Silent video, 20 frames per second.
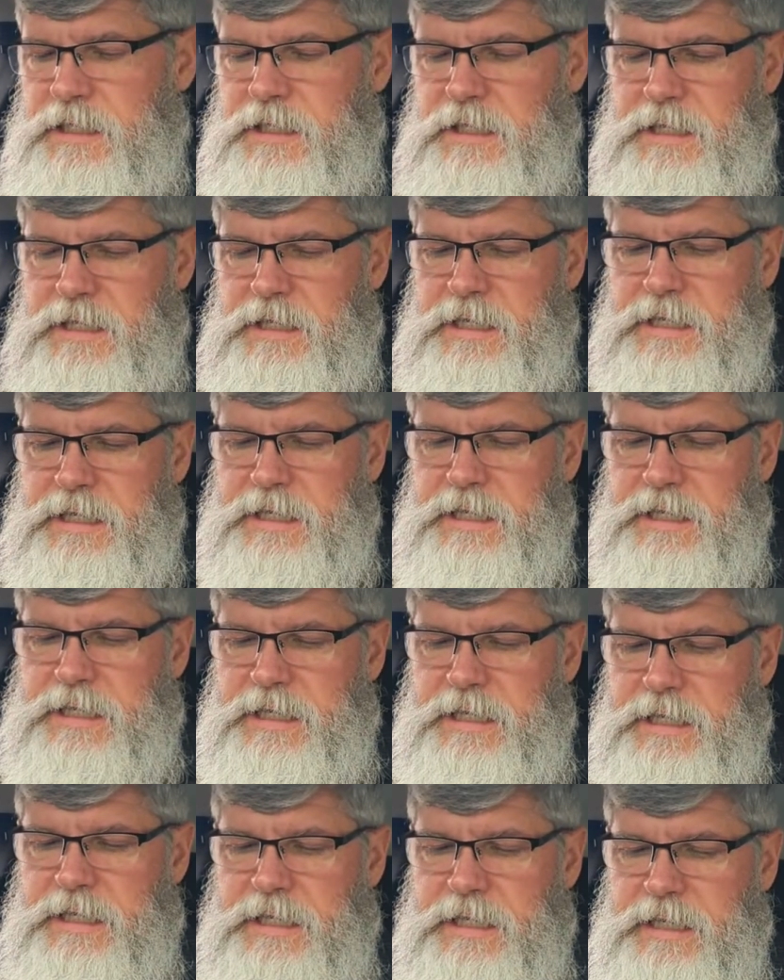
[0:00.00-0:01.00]

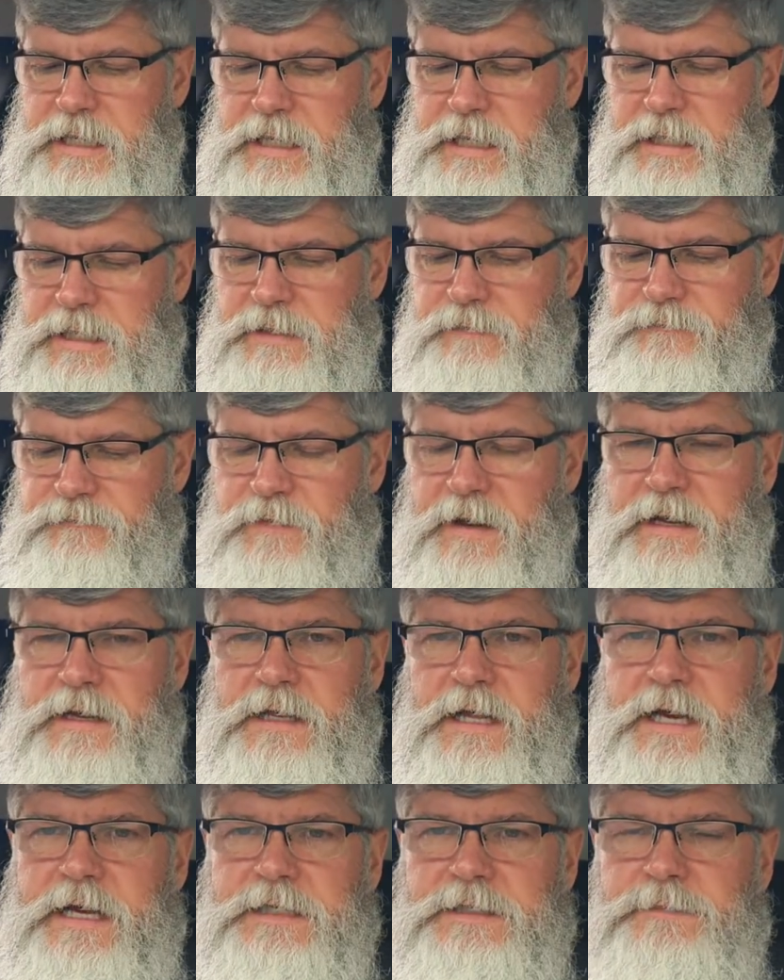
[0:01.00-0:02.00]
I
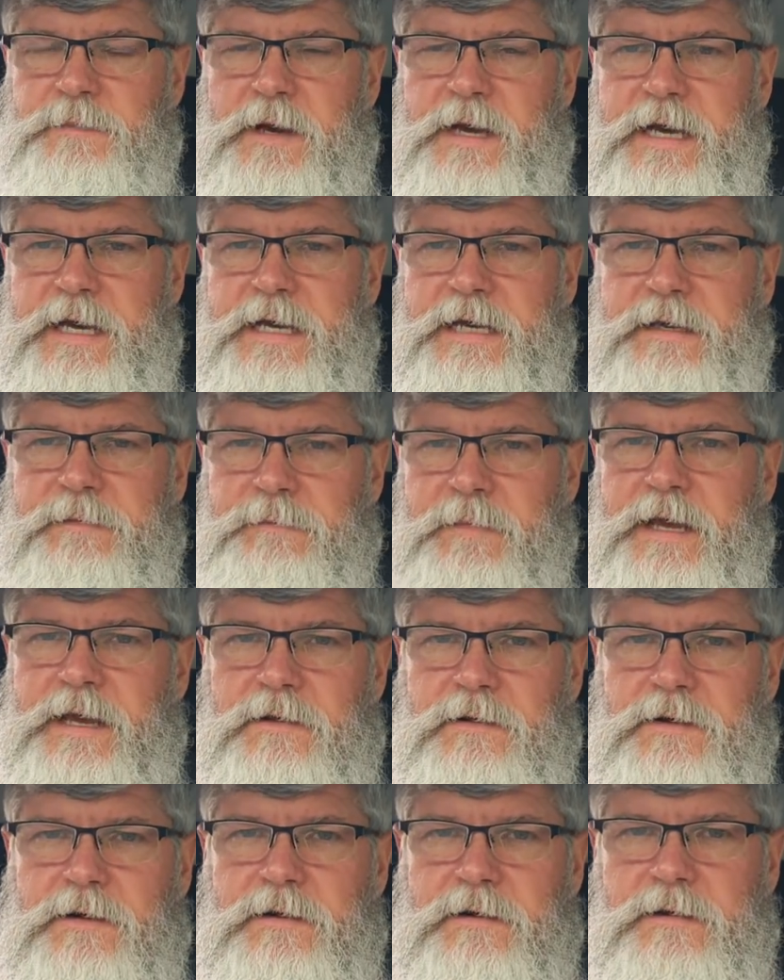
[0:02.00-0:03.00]
finalized my
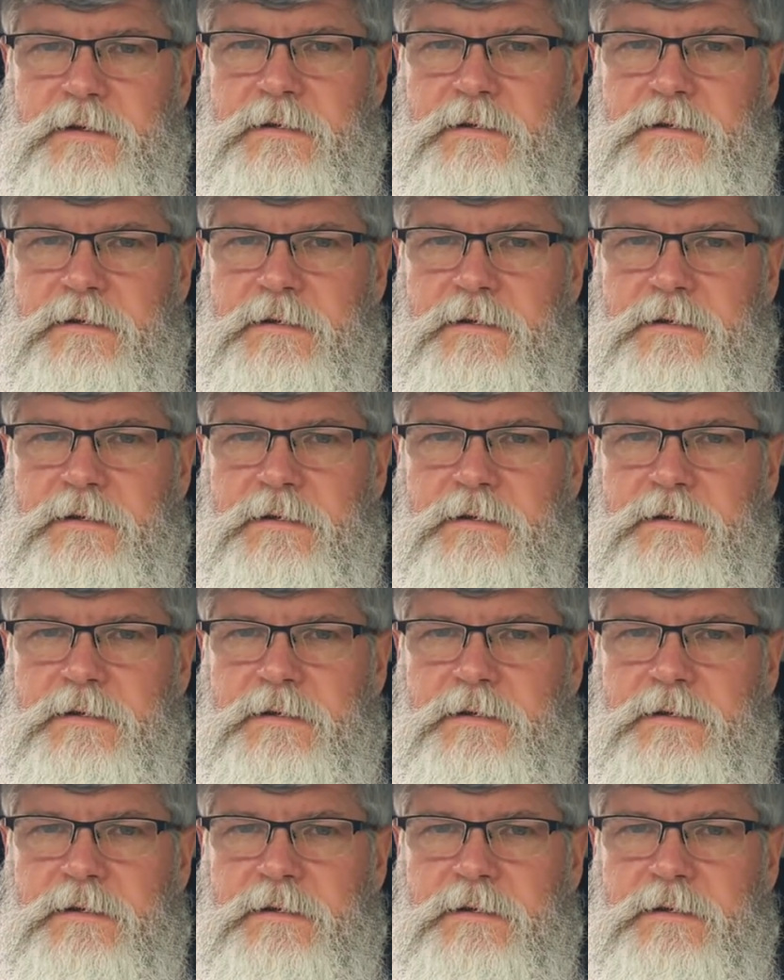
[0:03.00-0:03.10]
mailer